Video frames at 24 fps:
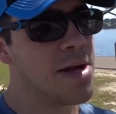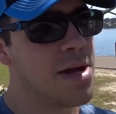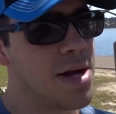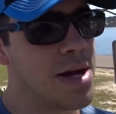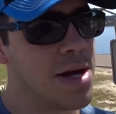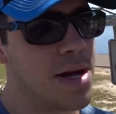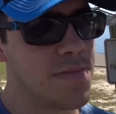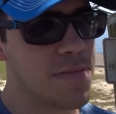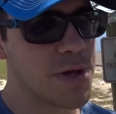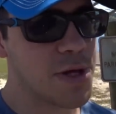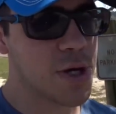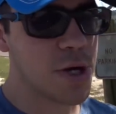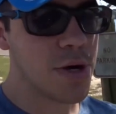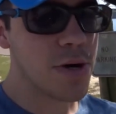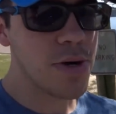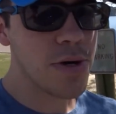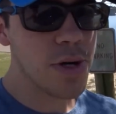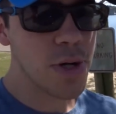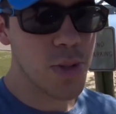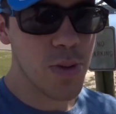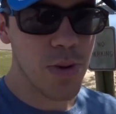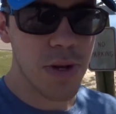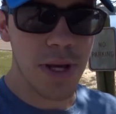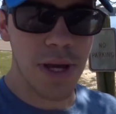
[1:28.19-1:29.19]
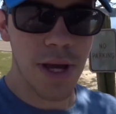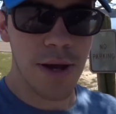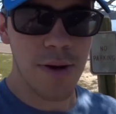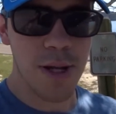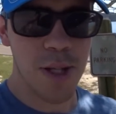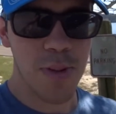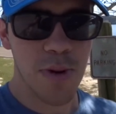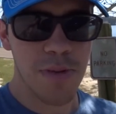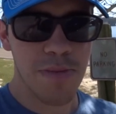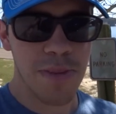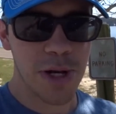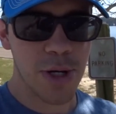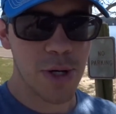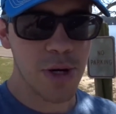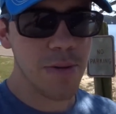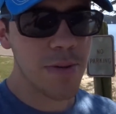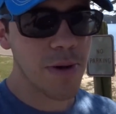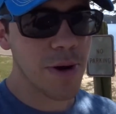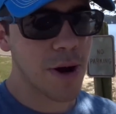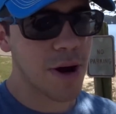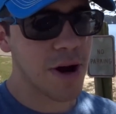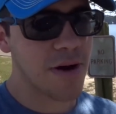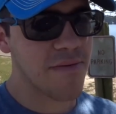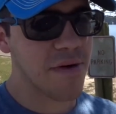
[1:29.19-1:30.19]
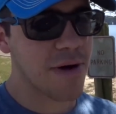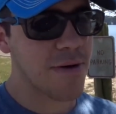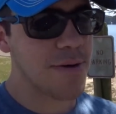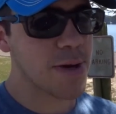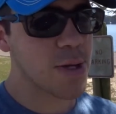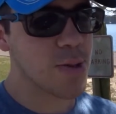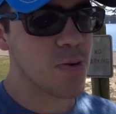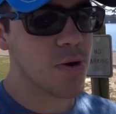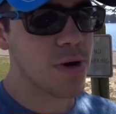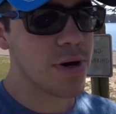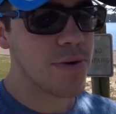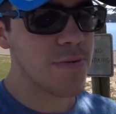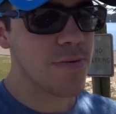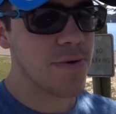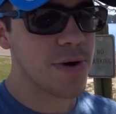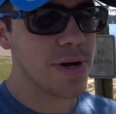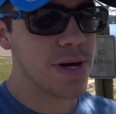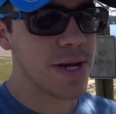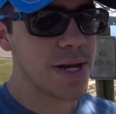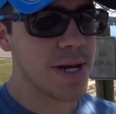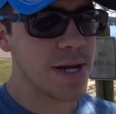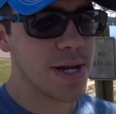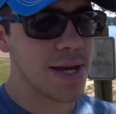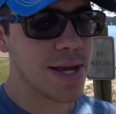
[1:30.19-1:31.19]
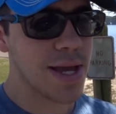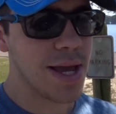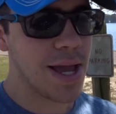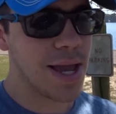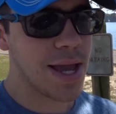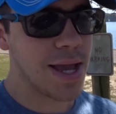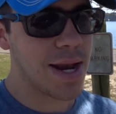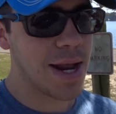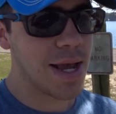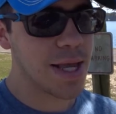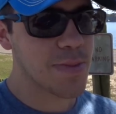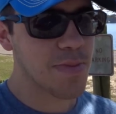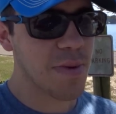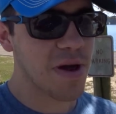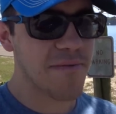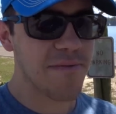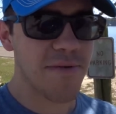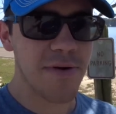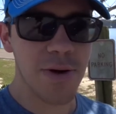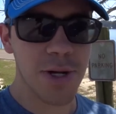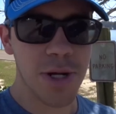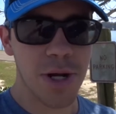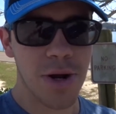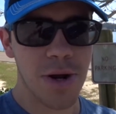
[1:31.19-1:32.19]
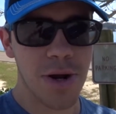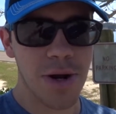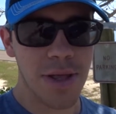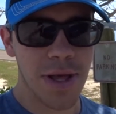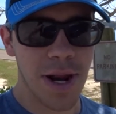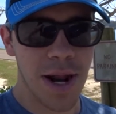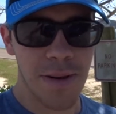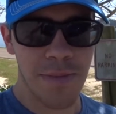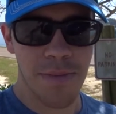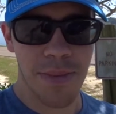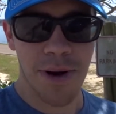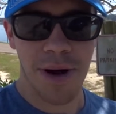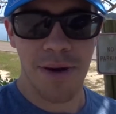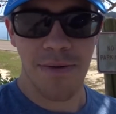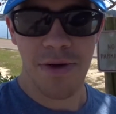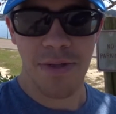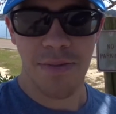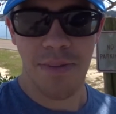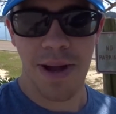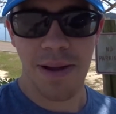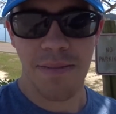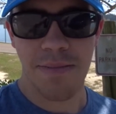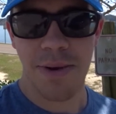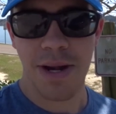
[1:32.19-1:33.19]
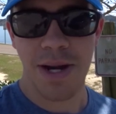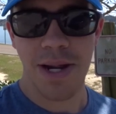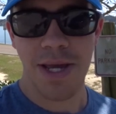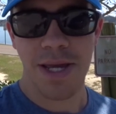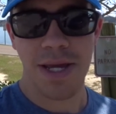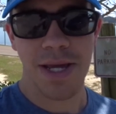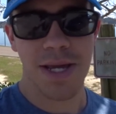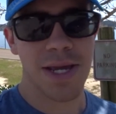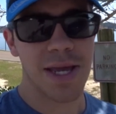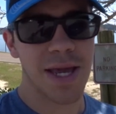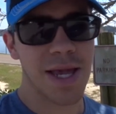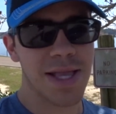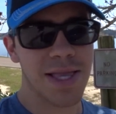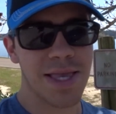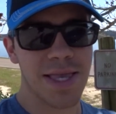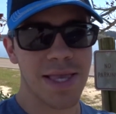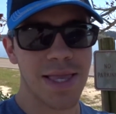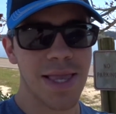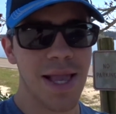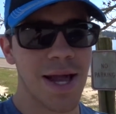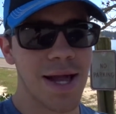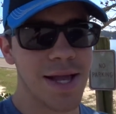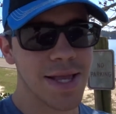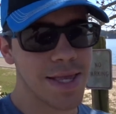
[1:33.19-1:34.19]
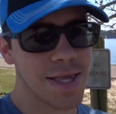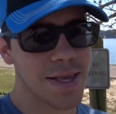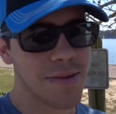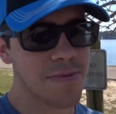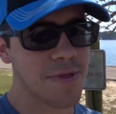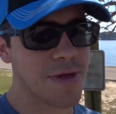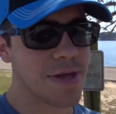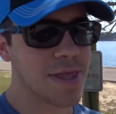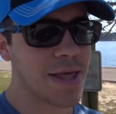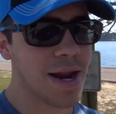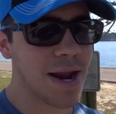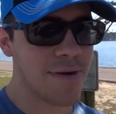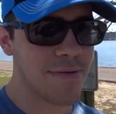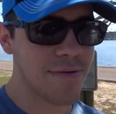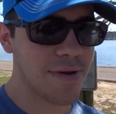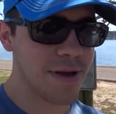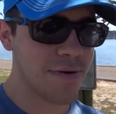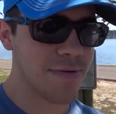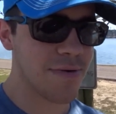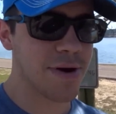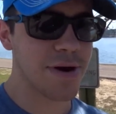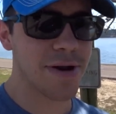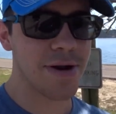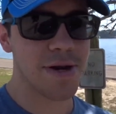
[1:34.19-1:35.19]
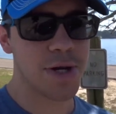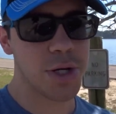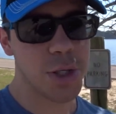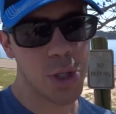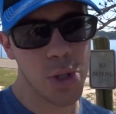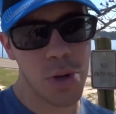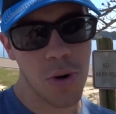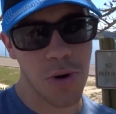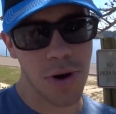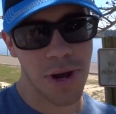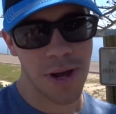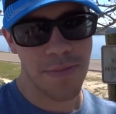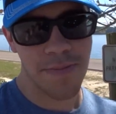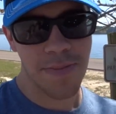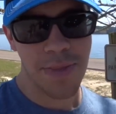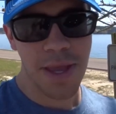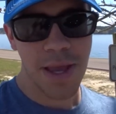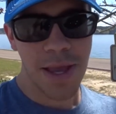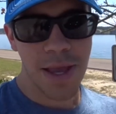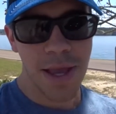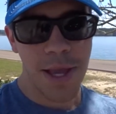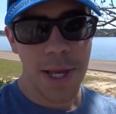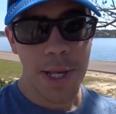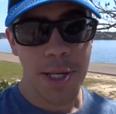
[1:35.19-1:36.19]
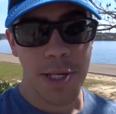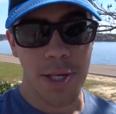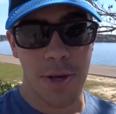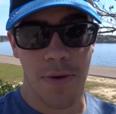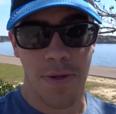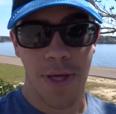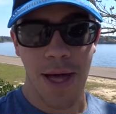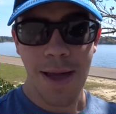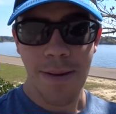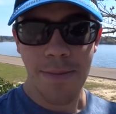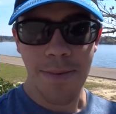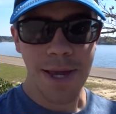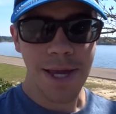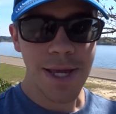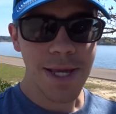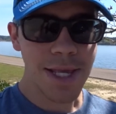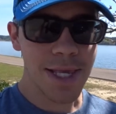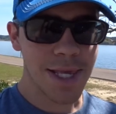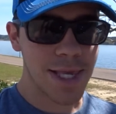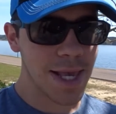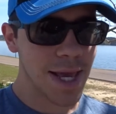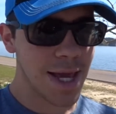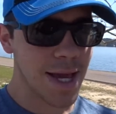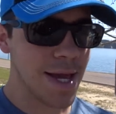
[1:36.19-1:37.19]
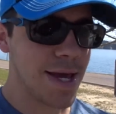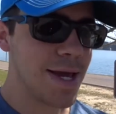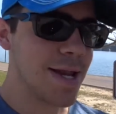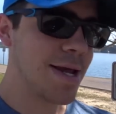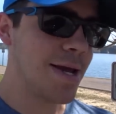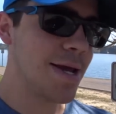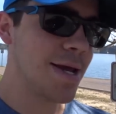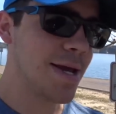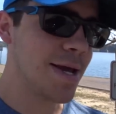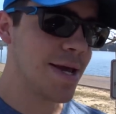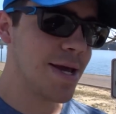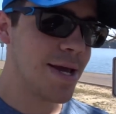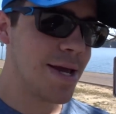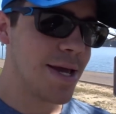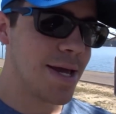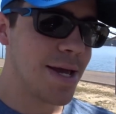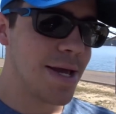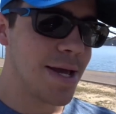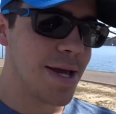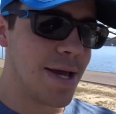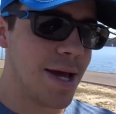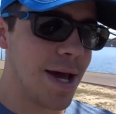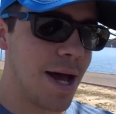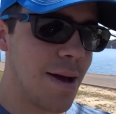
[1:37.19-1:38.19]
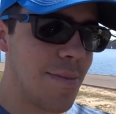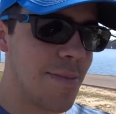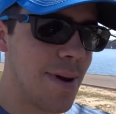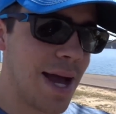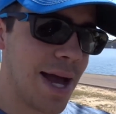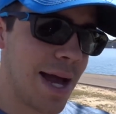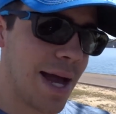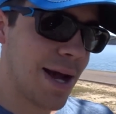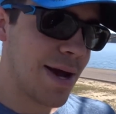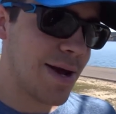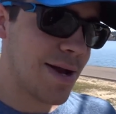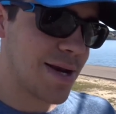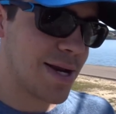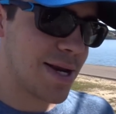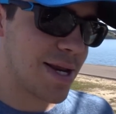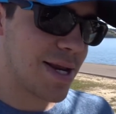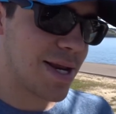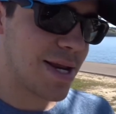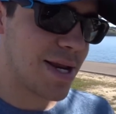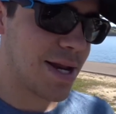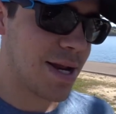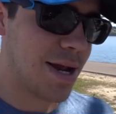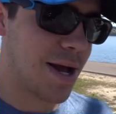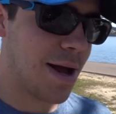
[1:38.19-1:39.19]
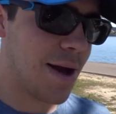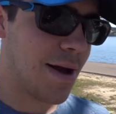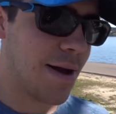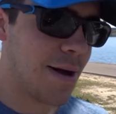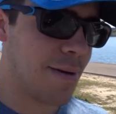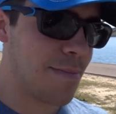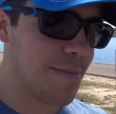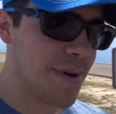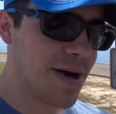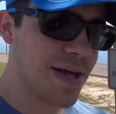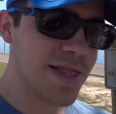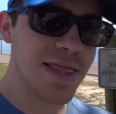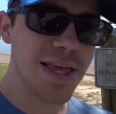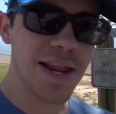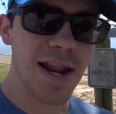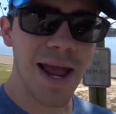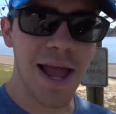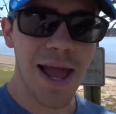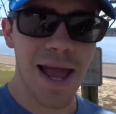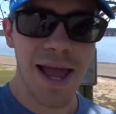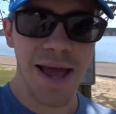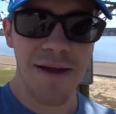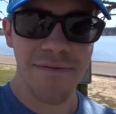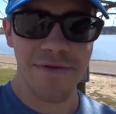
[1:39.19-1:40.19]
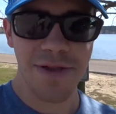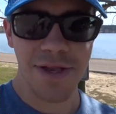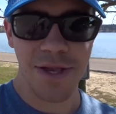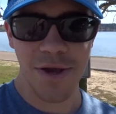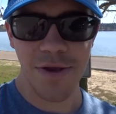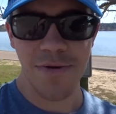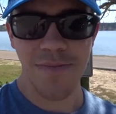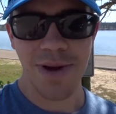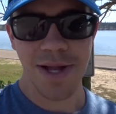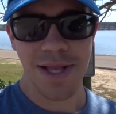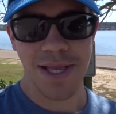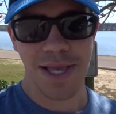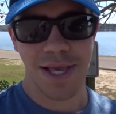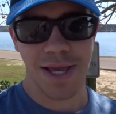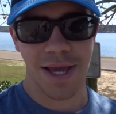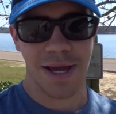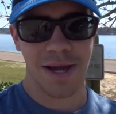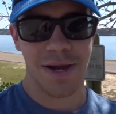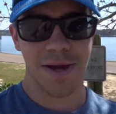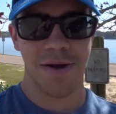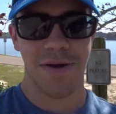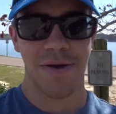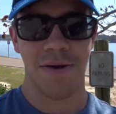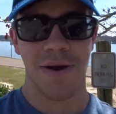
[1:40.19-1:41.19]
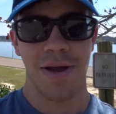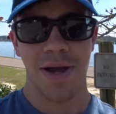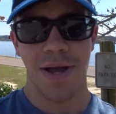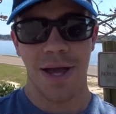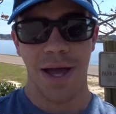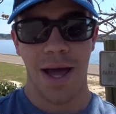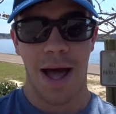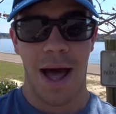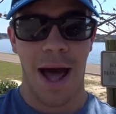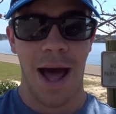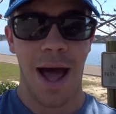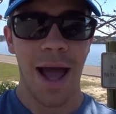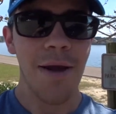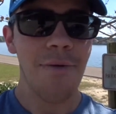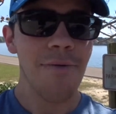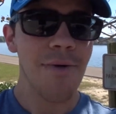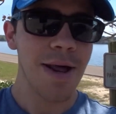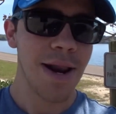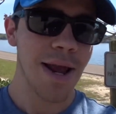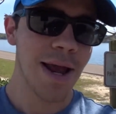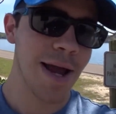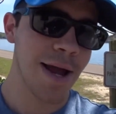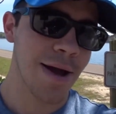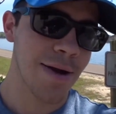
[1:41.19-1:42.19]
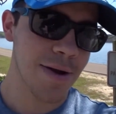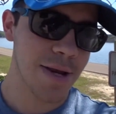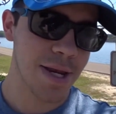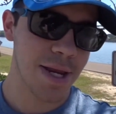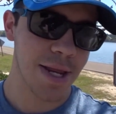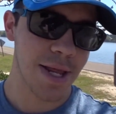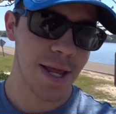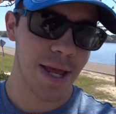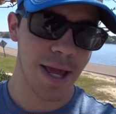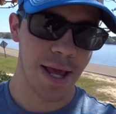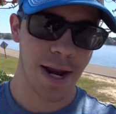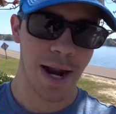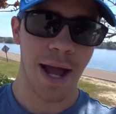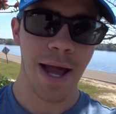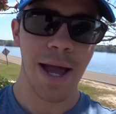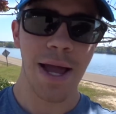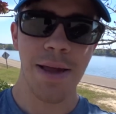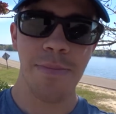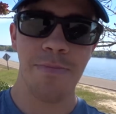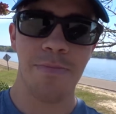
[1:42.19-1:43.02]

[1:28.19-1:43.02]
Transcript: The Charger's really always been my dream car. I've always wanted one, and as my first car that I bought with my money, it's not something that I really want to destroy. So that being said, about a month and a half to 2 months ago, I went out and I